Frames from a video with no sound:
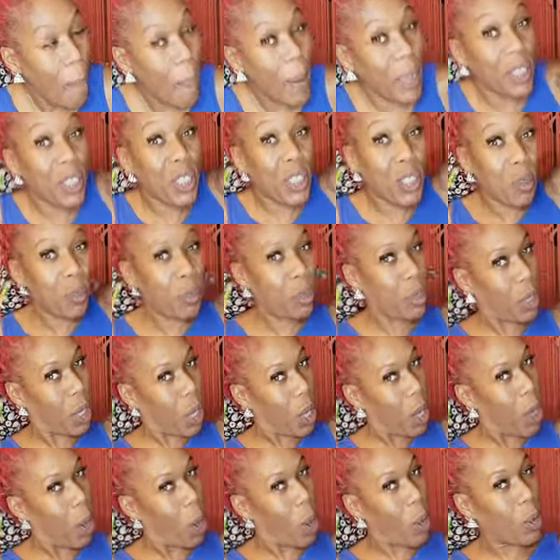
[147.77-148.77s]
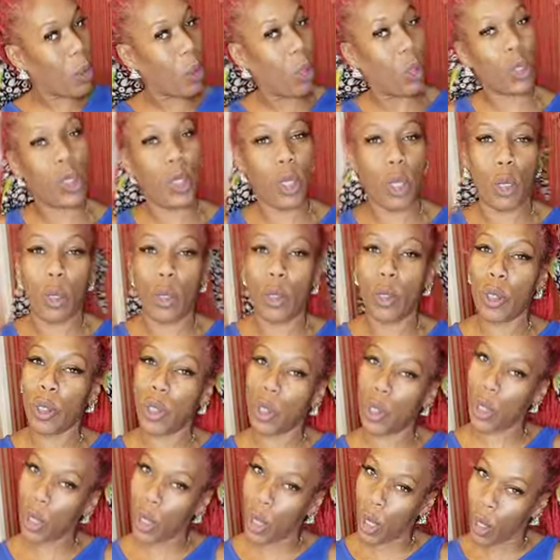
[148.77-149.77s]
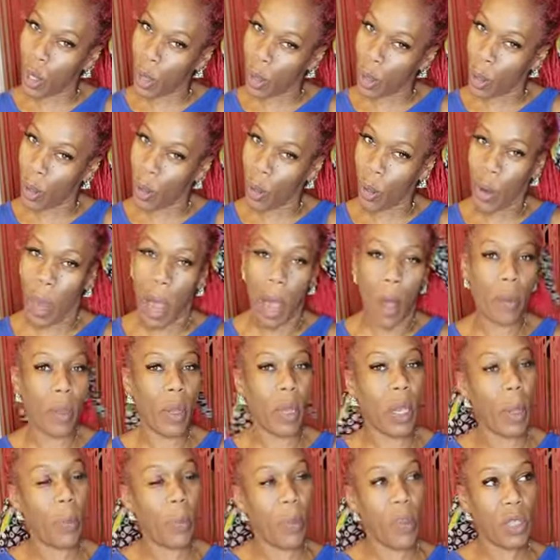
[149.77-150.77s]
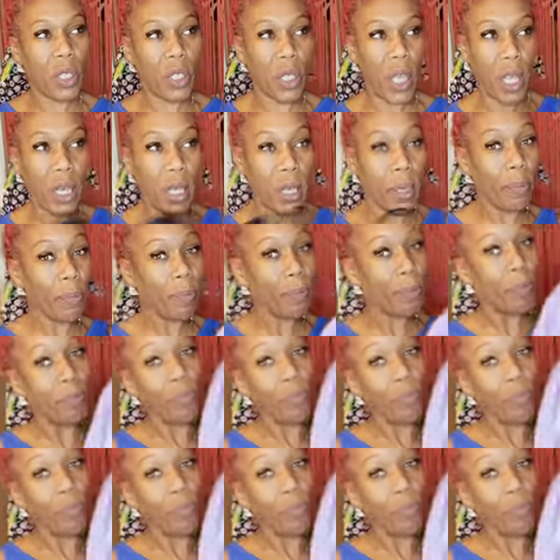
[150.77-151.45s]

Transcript: But you do. You choose to. I really appreciate it.